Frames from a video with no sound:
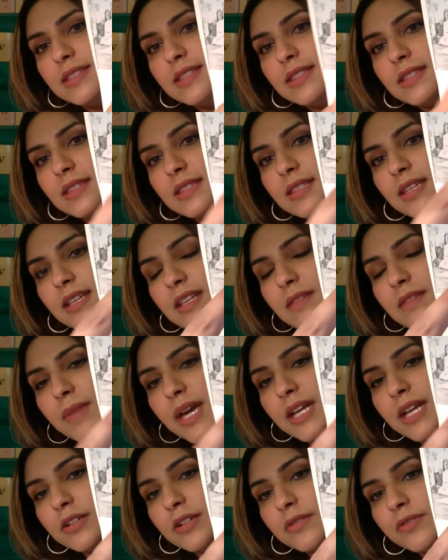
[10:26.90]
didn't
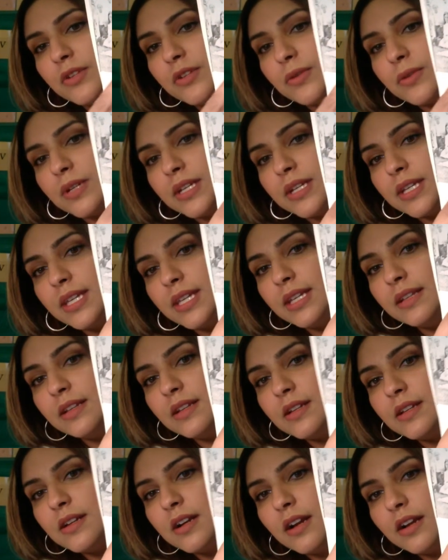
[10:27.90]
matter if you were in
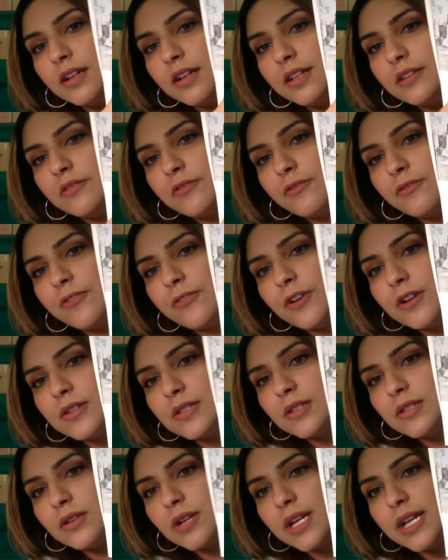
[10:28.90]
kindergarten,
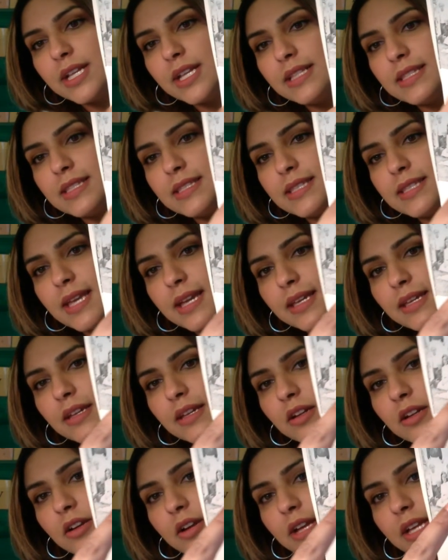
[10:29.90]
first grade, second
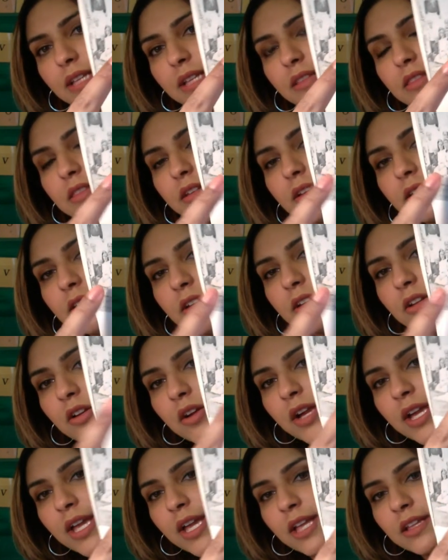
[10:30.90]
grade, third
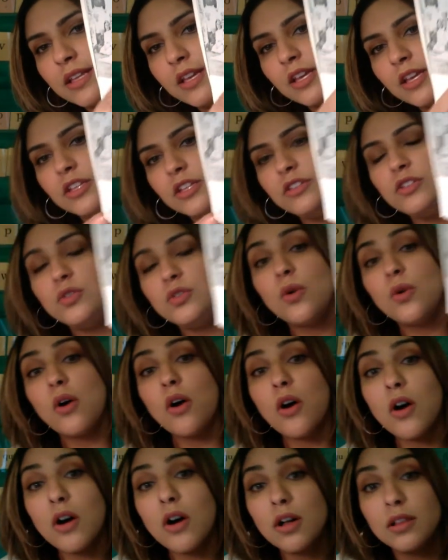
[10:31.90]
grade, you
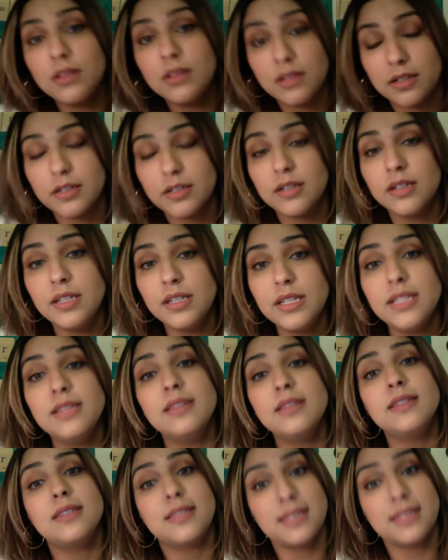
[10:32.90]
all learned in
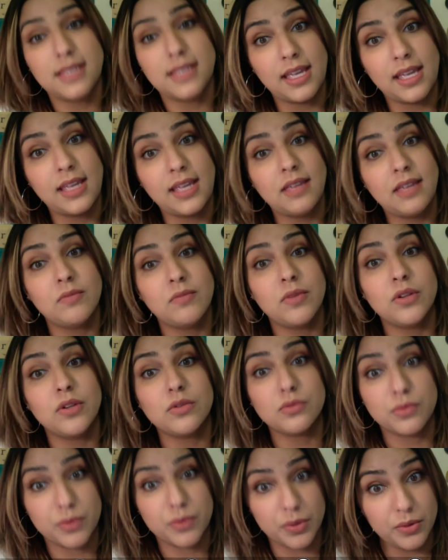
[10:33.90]
the same
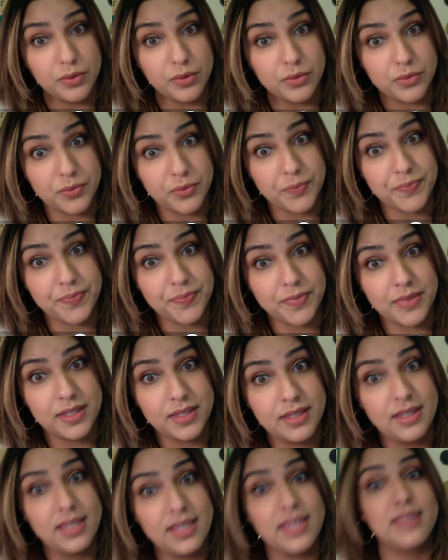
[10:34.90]
room.
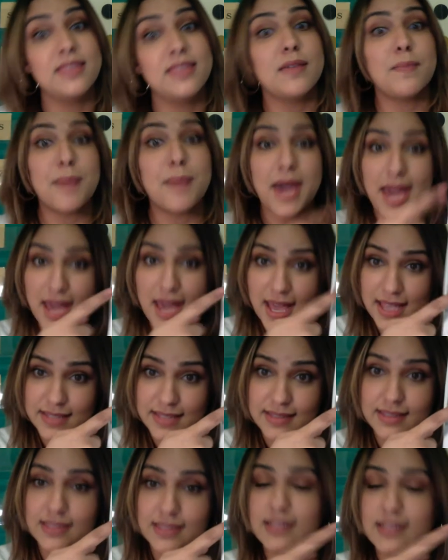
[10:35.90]
In the
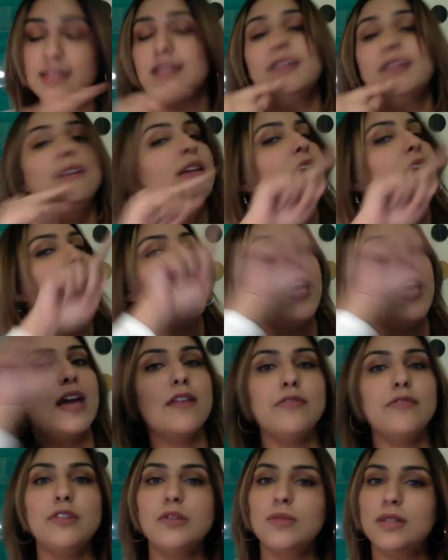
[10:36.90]
past,
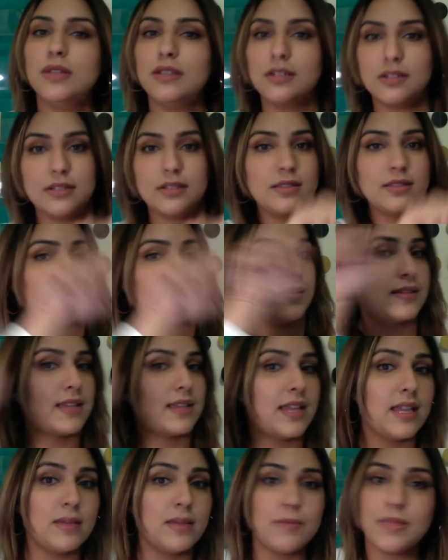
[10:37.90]
everyone learned the
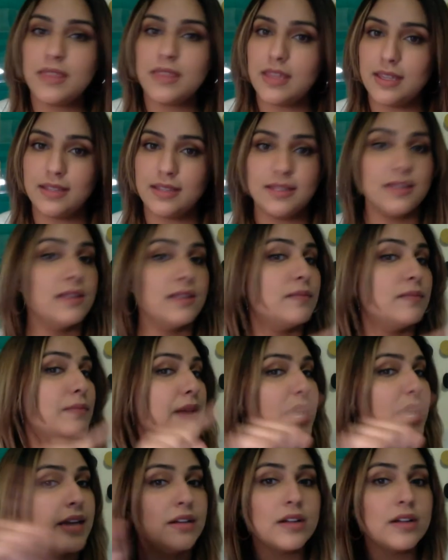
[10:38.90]
same thing. Didn't
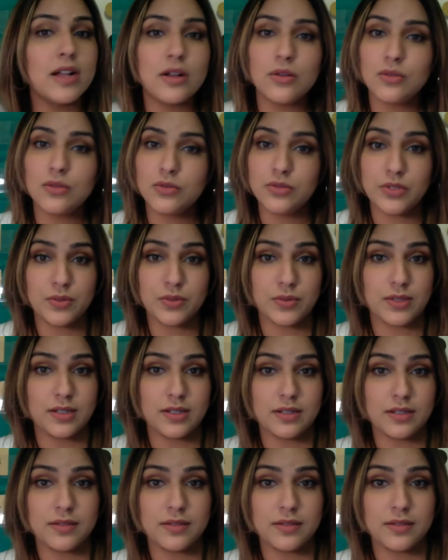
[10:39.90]
matter how old you were.